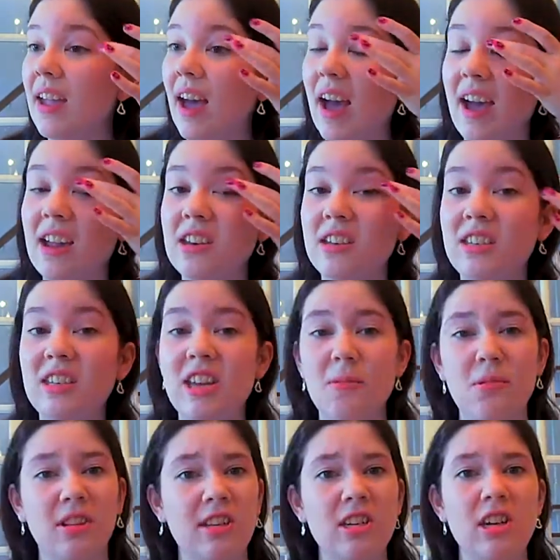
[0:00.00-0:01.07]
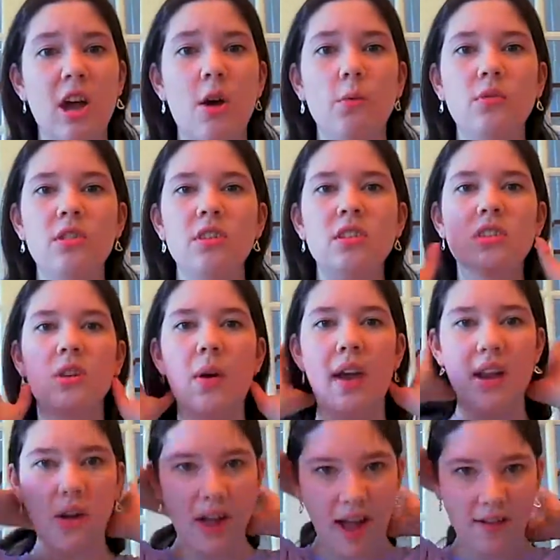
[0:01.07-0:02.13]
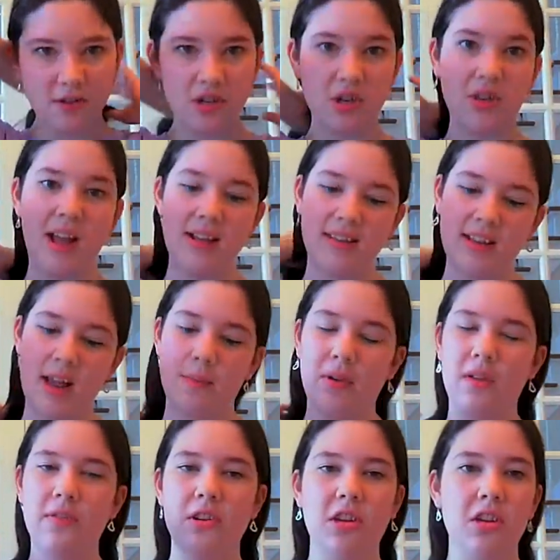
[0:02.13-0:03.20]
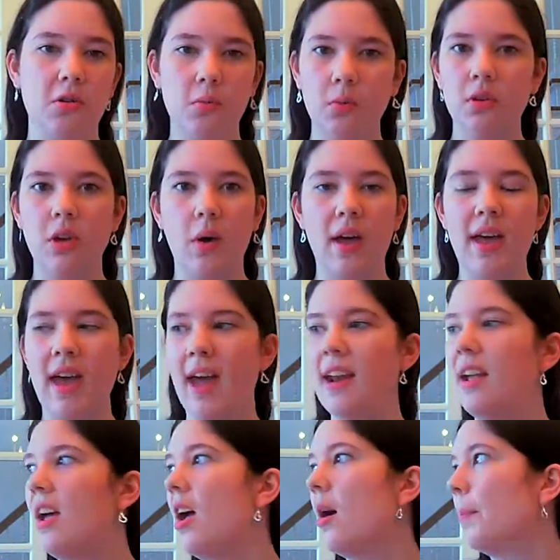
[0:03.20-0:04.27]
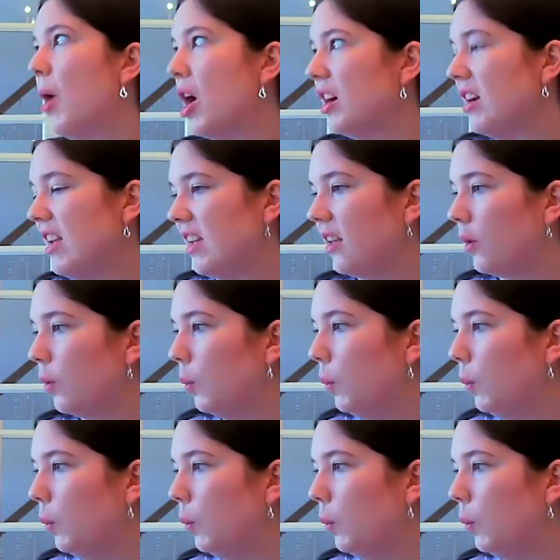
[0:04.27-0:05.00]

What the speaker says: I typically I don't have to do that step, but if you do, Barney!